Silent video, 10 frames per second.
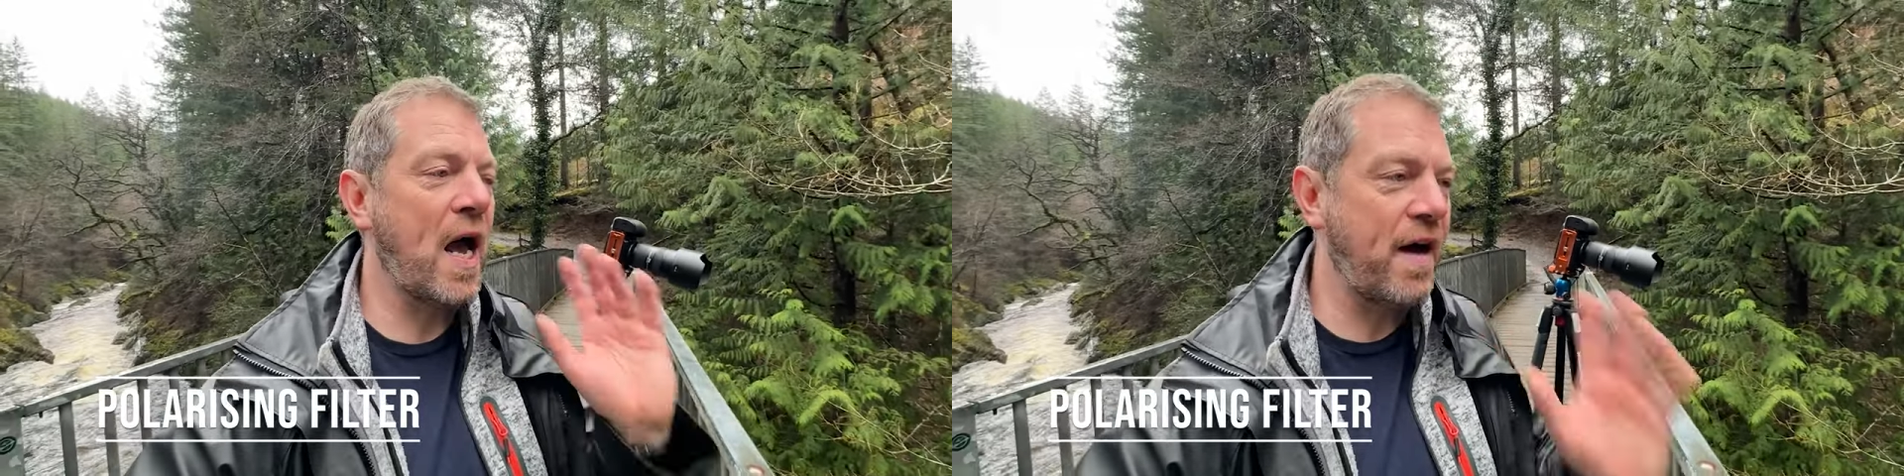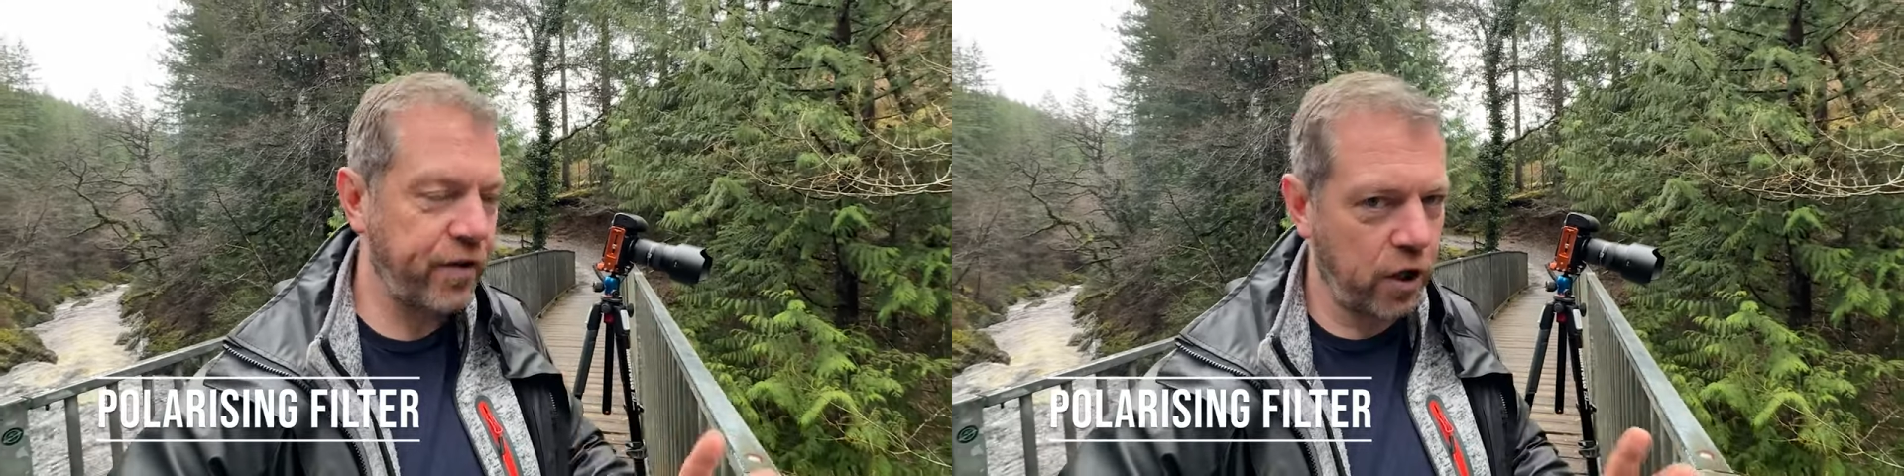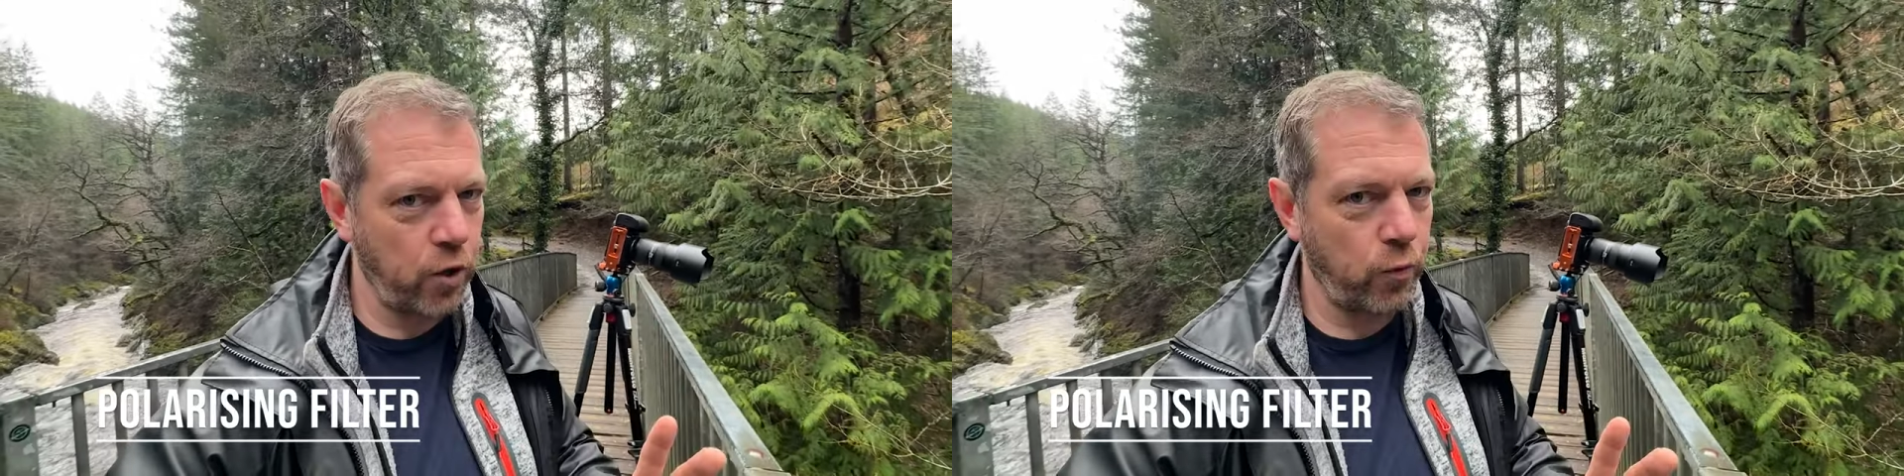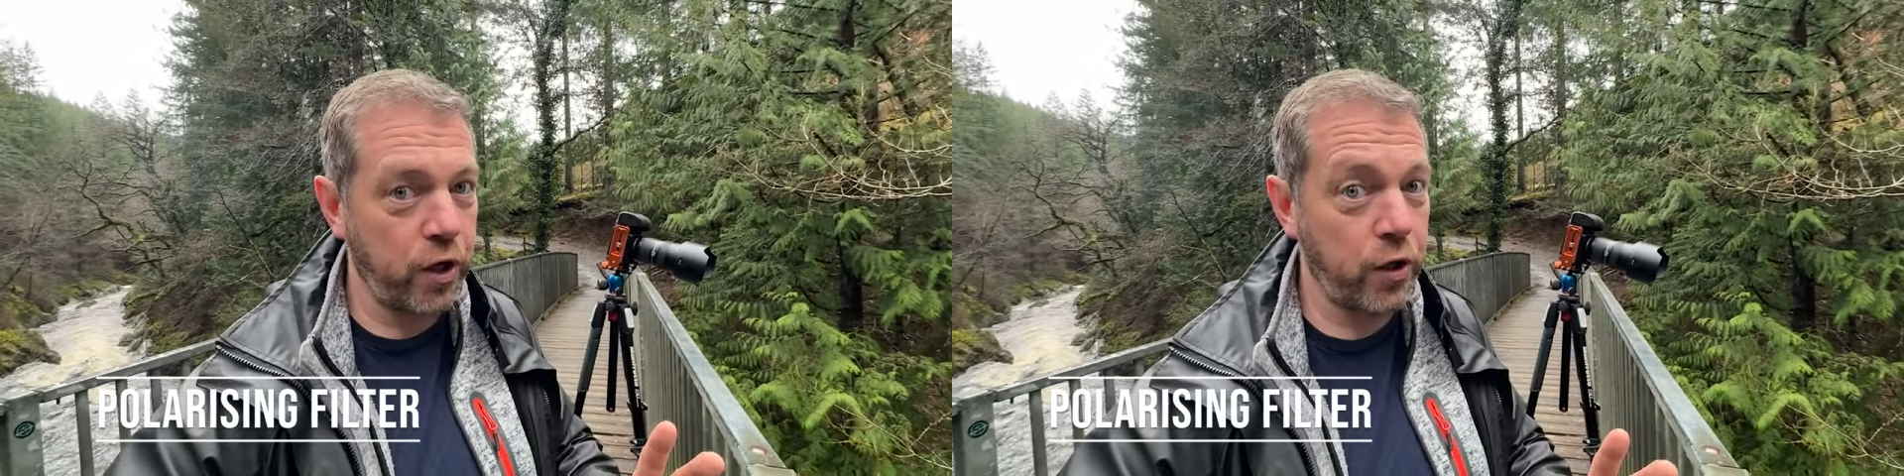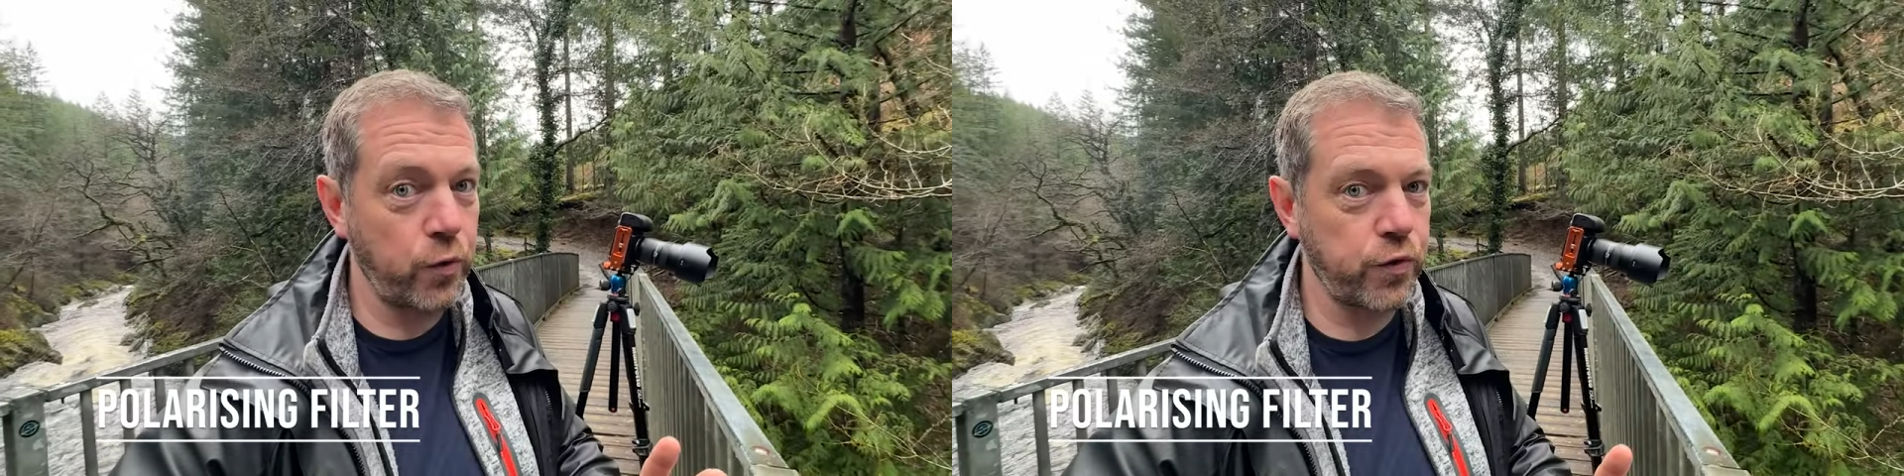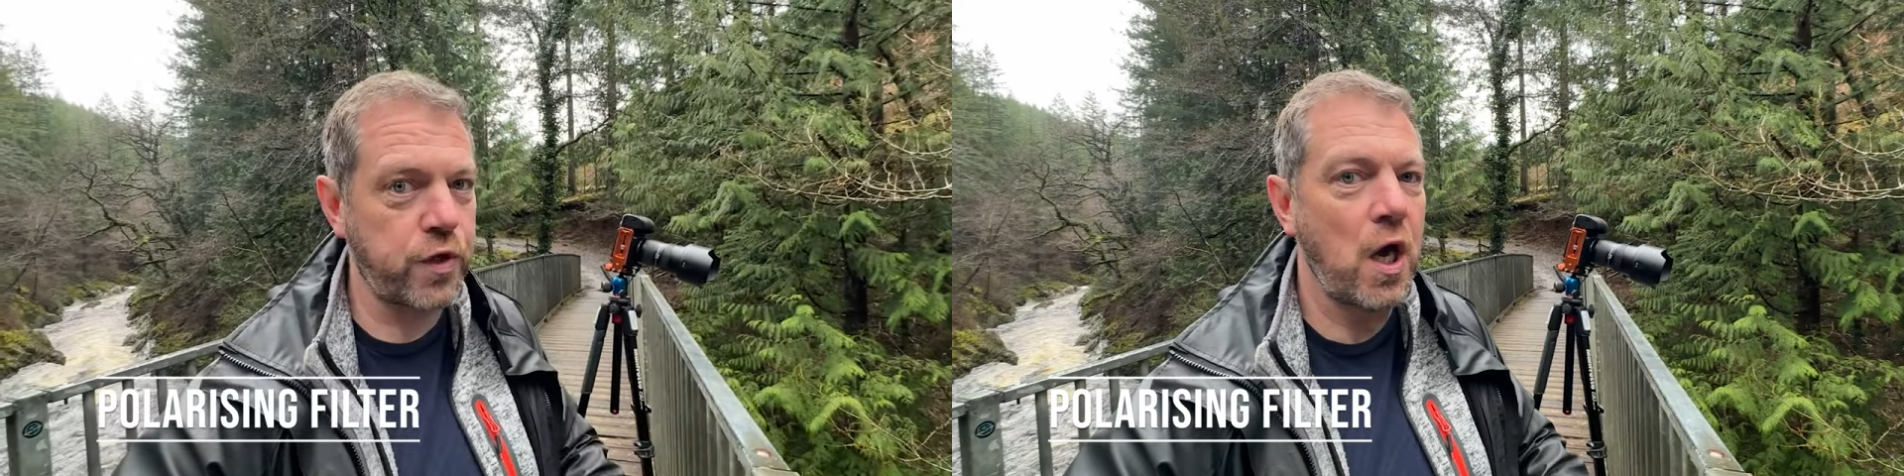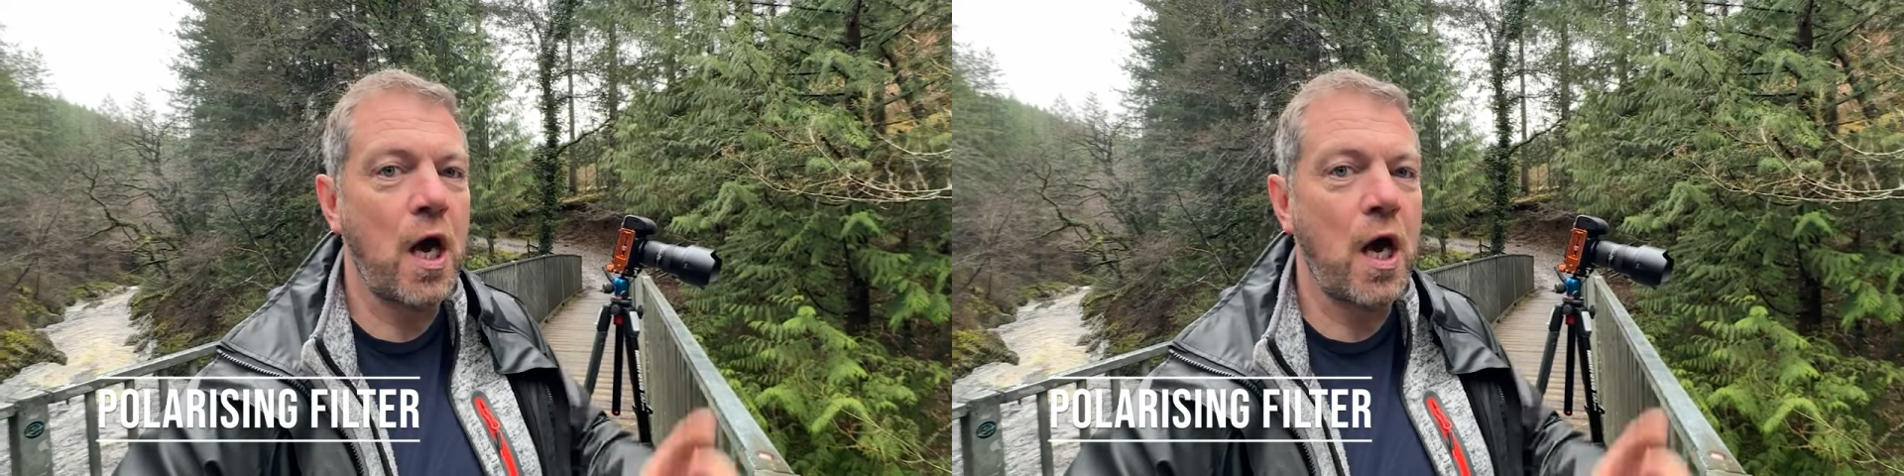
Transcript: ever going to use.